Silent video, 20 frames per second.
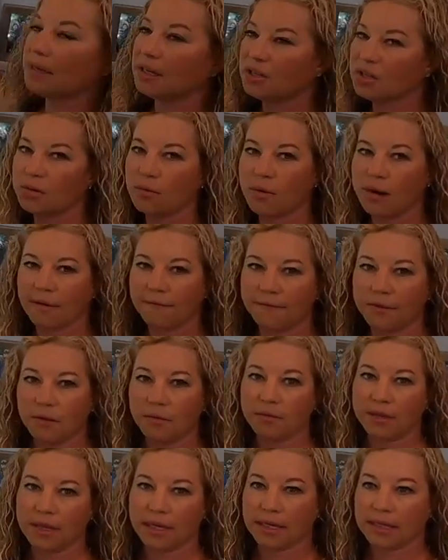because you want a
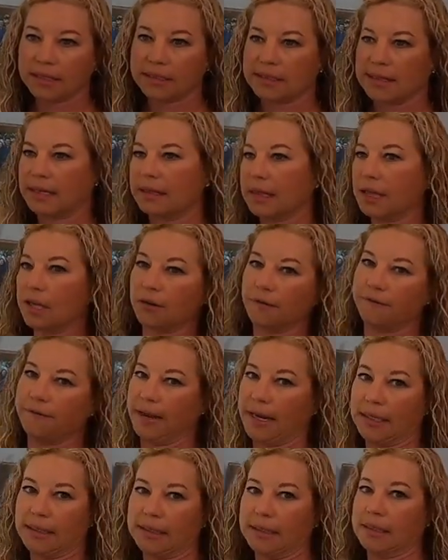few things like little
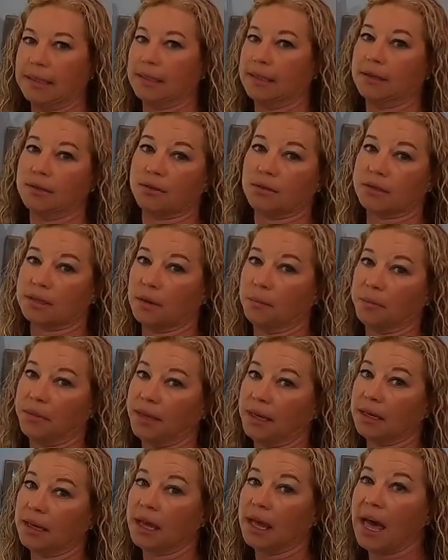vases or
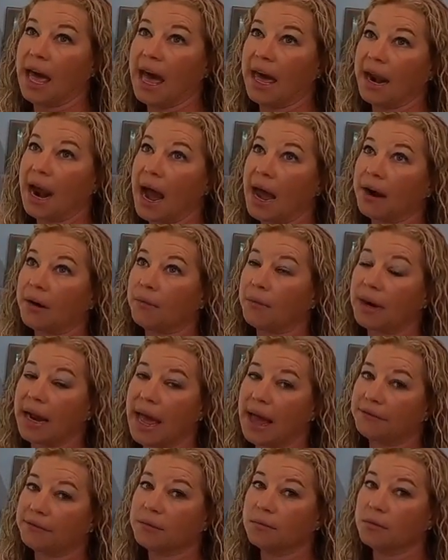something and I don't want
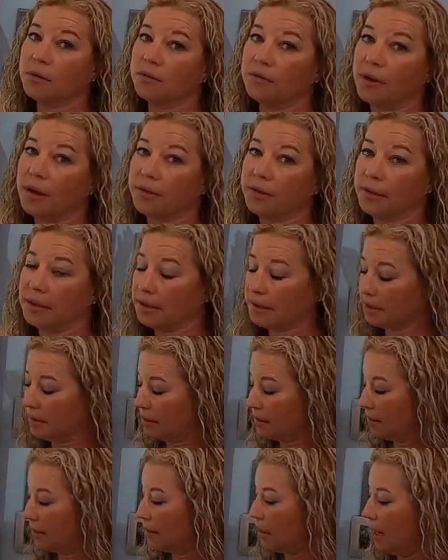to have to move all the
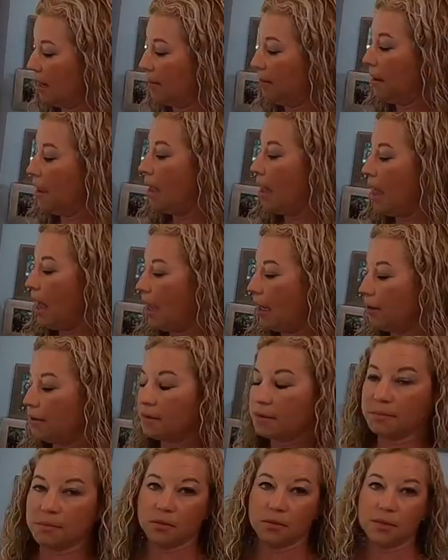time. I
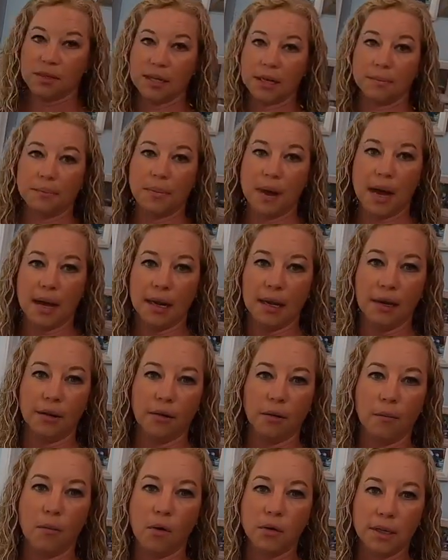use museum putty
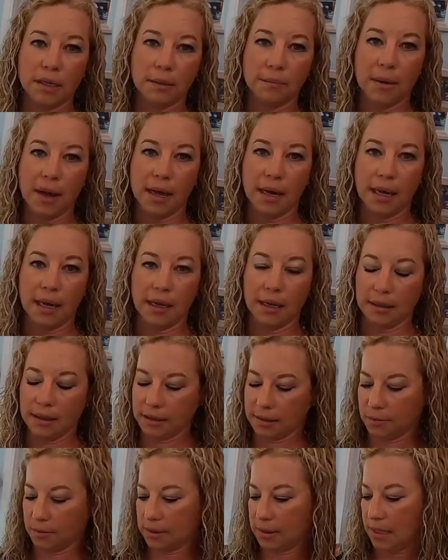or molding putty
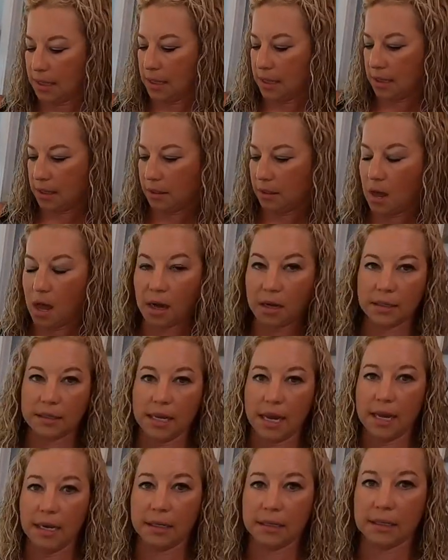and this one's I think
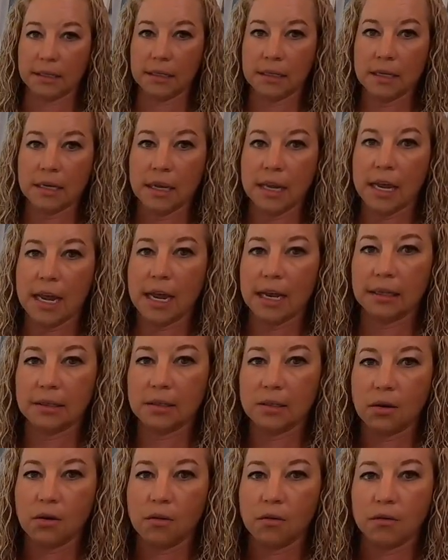Loctite.
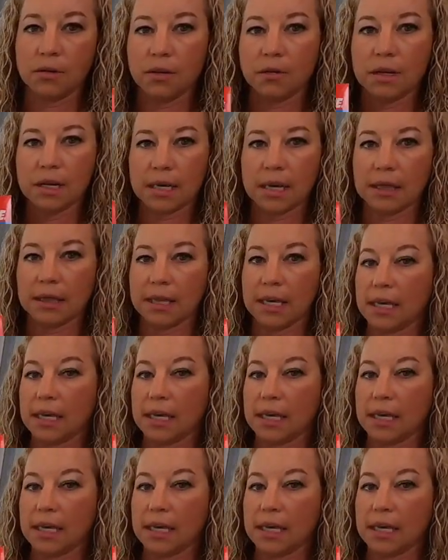And so you can get